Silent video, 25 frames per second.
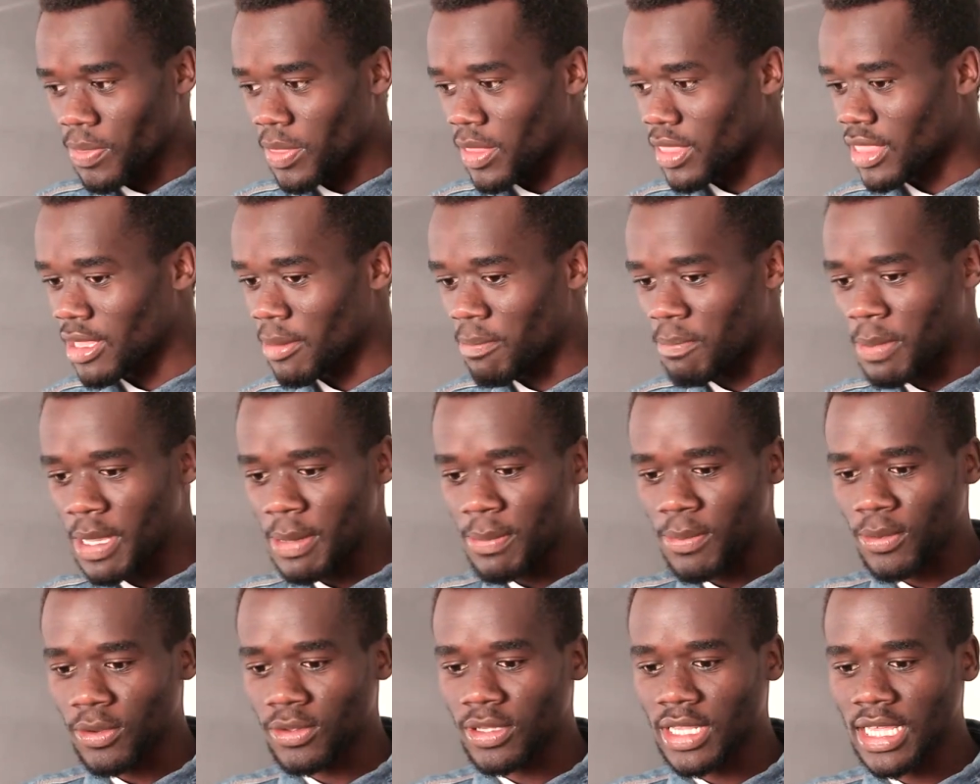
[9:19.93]
the
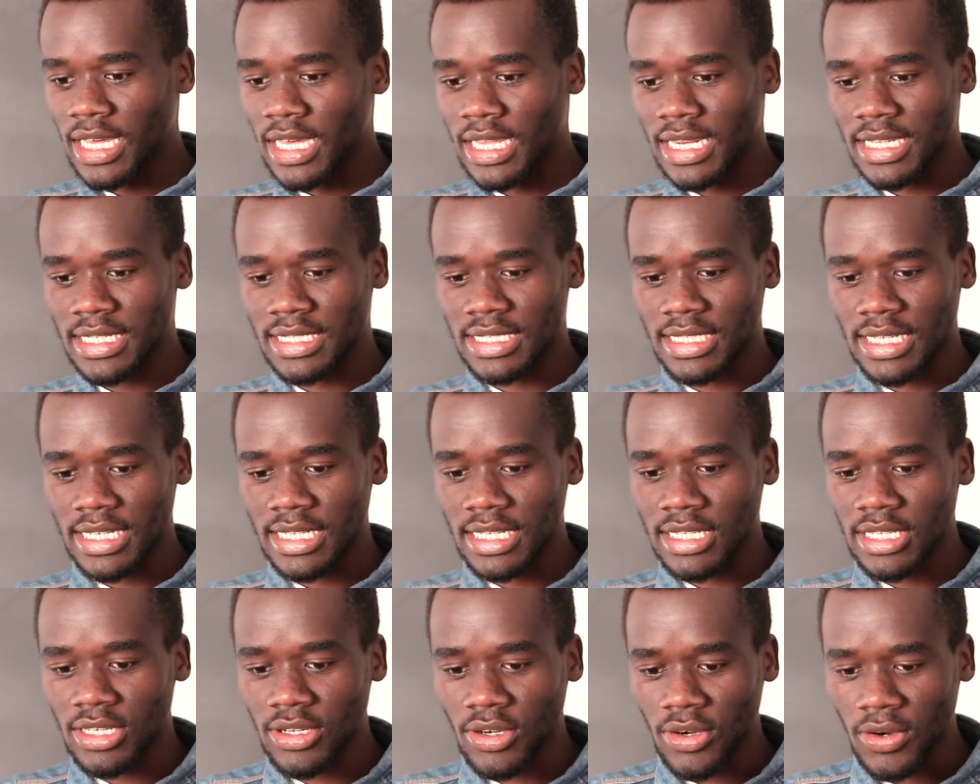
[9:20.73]
people that is in
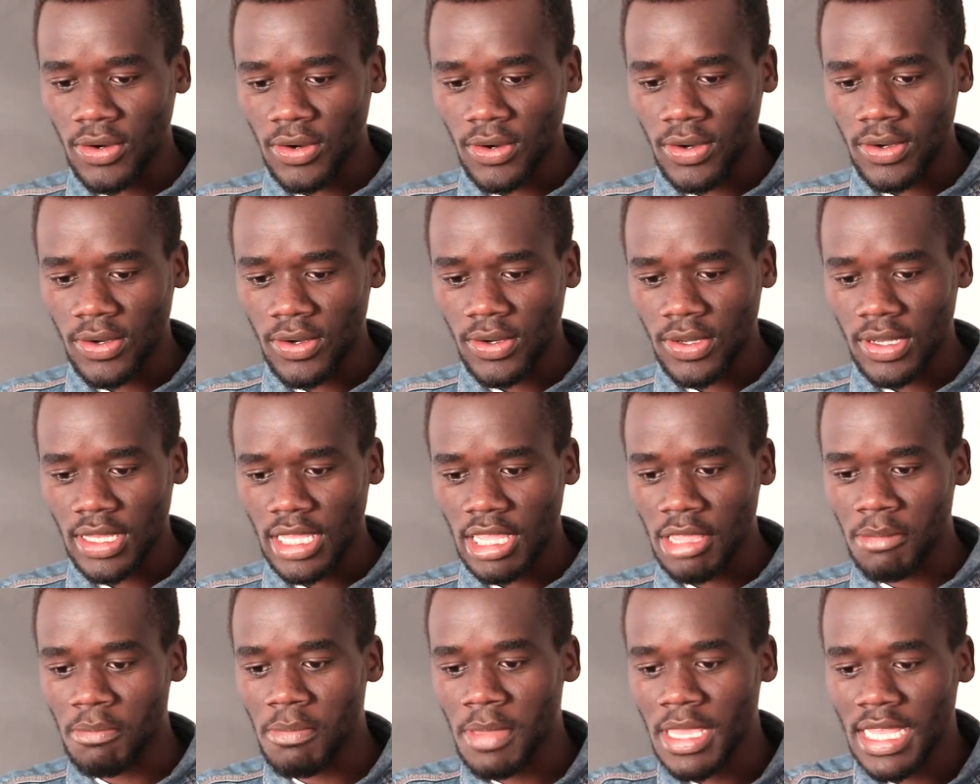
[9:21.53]
your
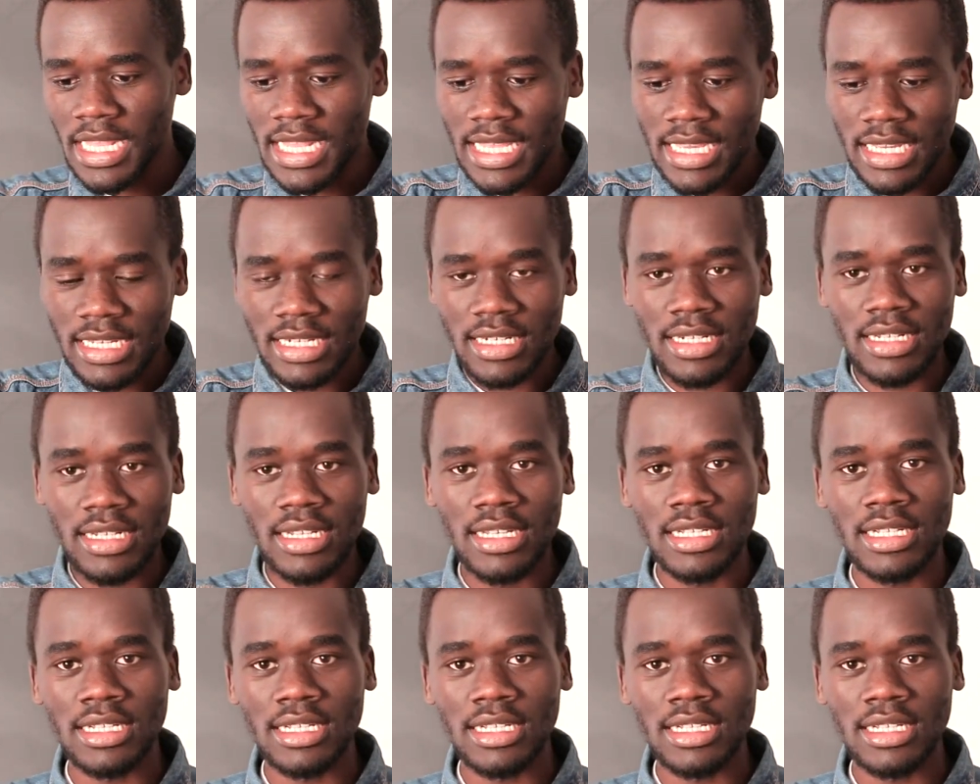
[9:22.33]
immediate